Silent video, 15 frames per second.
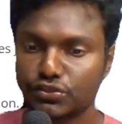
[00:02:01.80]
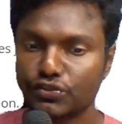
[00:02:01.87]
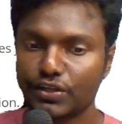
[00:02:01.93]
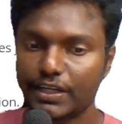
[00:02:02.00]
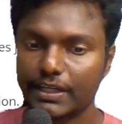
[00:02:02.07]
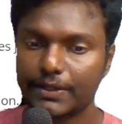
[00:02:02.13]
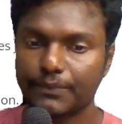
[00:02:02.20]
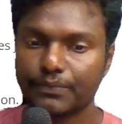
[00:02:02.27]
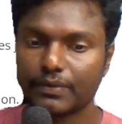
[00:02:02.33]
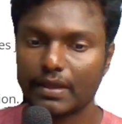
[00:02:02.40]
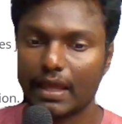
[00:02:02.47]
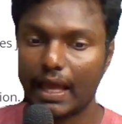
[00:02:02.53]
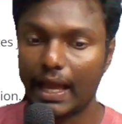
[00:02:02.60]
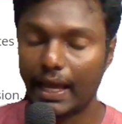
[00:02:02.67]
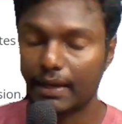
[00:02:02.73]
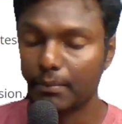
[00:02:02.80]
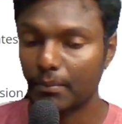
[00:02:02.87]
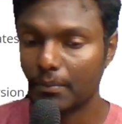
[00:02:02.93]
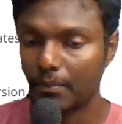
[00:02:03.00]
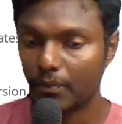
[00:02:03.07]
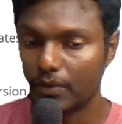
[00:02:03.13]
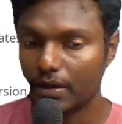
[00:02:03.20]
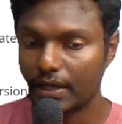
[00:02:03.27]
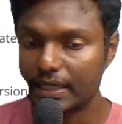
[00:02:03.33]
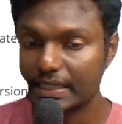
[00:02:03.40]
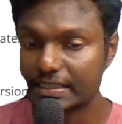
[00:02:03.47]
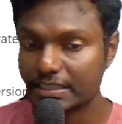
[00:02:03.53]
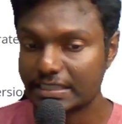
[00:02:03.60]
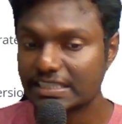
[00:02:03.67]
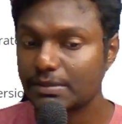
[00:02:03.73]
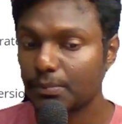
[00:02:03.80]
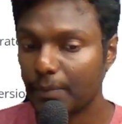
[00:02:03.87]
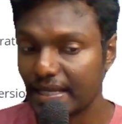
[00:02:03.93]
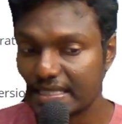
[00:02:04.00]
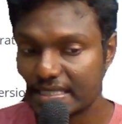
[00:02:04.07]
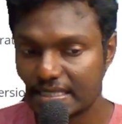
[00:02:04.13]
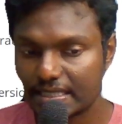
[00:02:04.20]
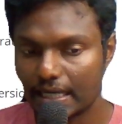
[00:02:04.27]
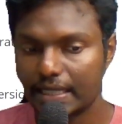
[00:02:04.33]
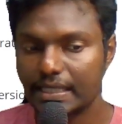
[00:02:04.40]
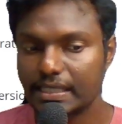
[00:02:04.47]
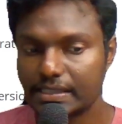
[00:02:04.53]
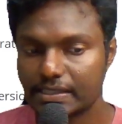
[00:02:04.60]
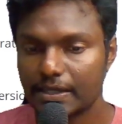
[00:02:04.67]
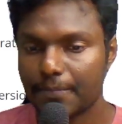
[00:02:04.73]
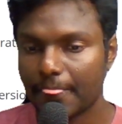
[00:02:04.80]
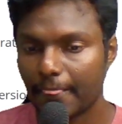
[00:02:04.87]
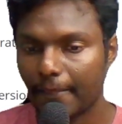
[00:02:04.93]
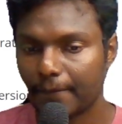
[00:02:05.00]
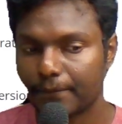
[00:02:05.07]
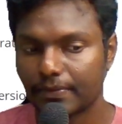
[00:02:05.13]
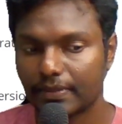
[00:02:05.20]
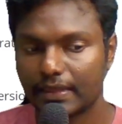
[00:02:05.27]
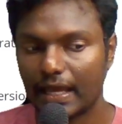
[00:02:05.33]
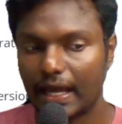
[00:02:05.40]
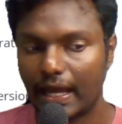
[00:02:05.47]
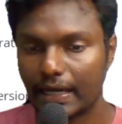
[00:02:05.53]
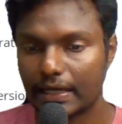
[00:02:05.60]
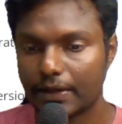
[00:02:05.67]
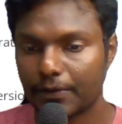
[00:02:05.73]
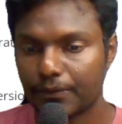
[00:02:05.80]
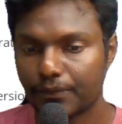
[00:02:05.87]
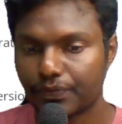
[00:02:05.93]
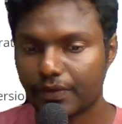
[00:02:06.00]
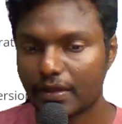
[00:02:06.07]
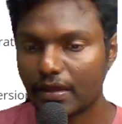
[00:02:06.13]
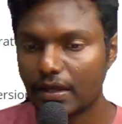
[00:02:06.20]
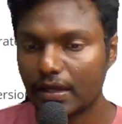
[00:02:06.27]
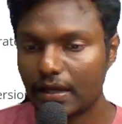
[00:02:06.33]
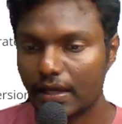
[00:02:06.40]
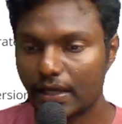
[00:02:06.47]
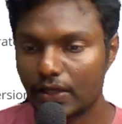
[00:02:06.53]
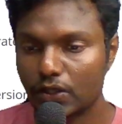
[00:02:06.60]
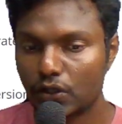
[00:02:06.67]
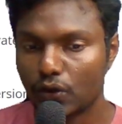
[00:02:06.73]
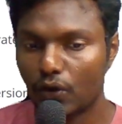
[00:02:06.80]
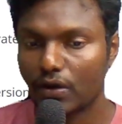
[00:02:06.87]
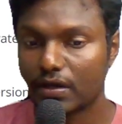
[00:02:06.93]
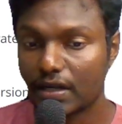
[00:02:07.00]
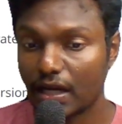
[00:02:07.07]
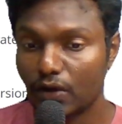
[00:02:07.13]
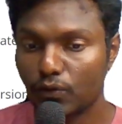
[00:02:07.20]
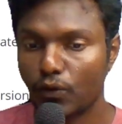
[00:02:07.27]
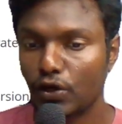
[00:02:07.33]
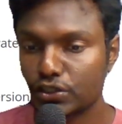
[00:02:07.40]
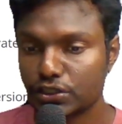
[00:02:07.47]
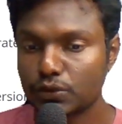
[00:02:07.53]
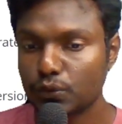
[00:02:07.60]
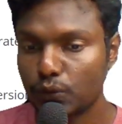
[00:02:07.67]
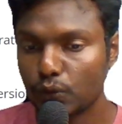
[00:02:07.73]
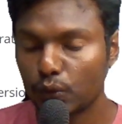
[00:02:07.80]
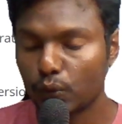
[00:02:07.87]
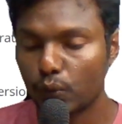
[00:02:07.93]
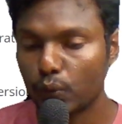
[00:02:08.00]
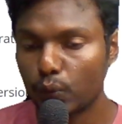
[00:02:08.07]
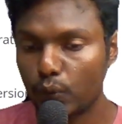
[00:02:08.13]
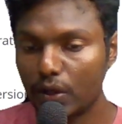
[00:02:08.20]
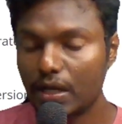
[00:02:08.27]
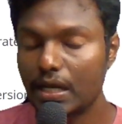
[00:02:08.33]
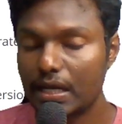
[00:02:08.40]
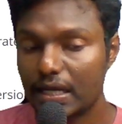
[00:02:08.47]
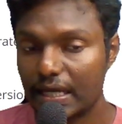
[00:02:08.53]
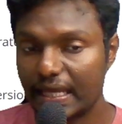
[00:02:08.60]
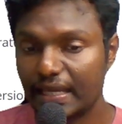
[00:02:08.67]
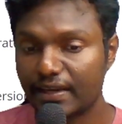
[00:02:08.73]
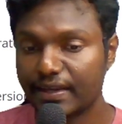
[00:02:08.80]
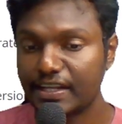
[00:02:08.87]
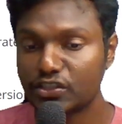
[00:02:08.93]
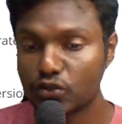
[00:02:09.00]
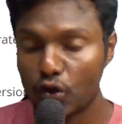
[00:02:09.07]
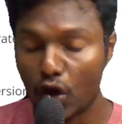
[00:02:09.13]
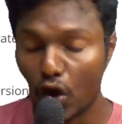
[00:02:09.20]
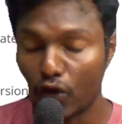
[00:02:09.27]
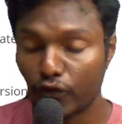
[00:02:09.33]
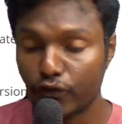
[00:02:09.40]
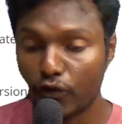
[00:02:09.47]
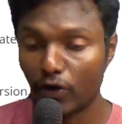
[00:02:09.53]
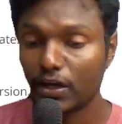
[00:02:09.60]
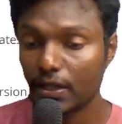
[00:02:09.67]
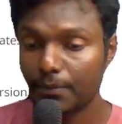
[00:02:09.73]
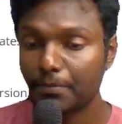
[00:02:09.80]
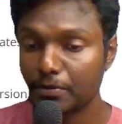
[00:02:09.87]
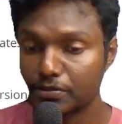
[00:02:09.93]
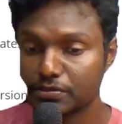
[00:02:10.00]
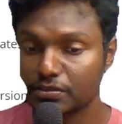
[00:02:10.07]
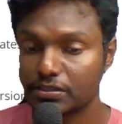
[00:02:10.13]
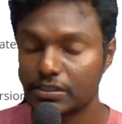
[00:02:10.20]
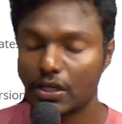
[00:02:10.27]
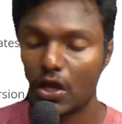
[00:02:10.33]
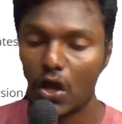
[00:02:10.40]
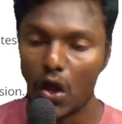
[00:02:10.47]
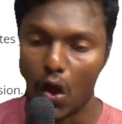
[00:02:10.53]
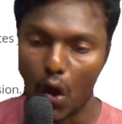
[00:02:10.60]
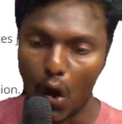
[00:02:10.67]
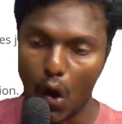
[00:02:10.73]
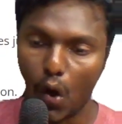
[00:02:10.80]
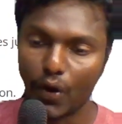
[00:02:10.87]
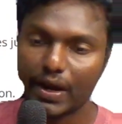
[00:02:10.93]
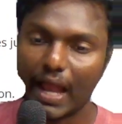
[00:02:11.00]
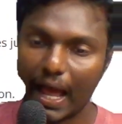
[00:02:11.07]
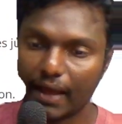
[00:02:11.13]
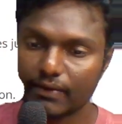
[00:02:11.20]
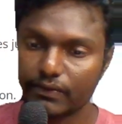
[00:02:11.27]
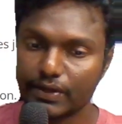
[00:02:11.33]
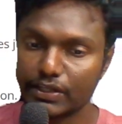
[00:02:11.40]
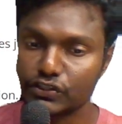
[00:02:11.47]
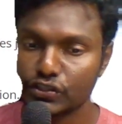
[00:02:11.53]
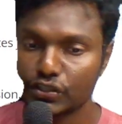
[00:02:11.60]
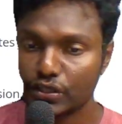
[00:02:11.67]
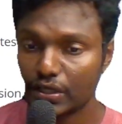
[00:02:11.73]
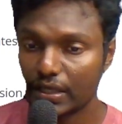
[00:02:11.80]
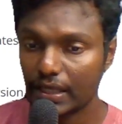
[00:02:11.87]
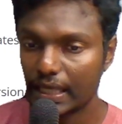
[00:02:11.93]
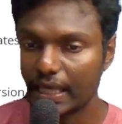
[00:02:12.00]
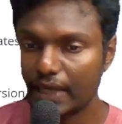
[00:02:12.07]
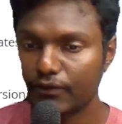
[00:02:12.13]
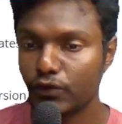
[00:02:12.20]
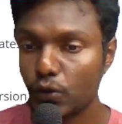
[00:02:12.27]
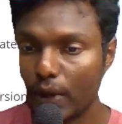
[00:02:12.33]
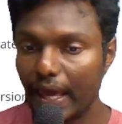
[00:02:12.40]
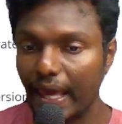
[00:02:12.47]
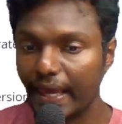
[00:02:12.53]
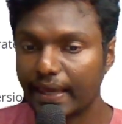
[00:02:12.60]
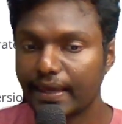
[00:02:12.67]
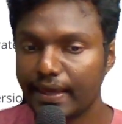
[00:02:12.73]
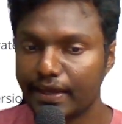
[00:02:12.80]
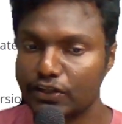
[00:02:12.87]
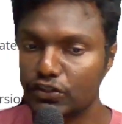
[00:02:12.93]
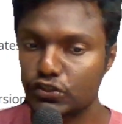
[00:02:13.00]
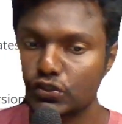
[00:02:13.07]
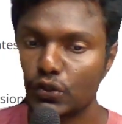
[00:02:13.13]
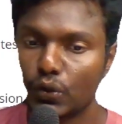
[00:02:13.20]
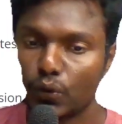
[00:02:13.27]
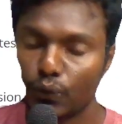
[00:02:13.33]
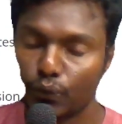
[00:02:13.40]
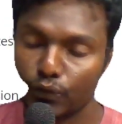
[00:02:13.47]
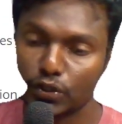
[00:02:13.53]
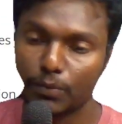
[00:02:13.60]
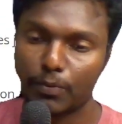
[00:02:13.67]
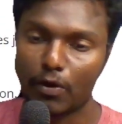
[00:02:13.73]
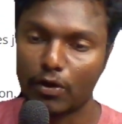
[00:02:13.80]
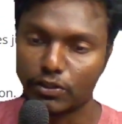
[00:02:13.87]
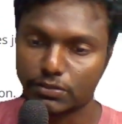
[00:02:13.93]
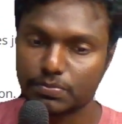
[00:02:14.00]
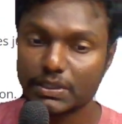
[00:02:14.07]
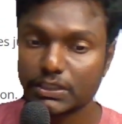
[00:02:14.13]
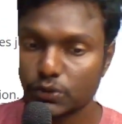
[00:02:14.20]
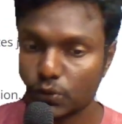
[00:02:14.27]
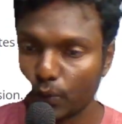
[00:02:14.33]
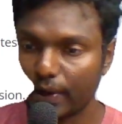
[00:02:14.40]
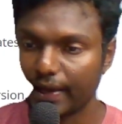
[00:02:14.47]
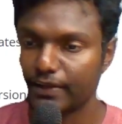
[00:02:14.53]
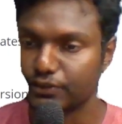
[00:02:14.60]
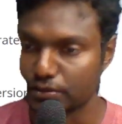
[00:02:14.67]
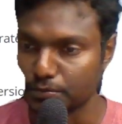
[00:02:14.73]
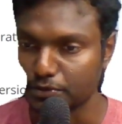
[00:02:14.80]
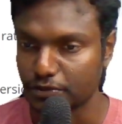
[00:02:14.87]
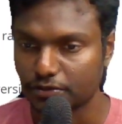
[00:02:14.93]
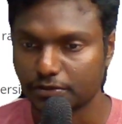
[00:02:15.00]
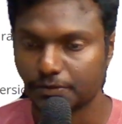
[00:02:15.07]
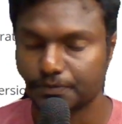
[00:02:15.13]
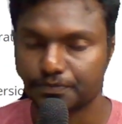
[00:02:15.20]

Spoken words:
rate, and it is by studies that your conversion will increase 40% on average if you engage with your prospects via SMS.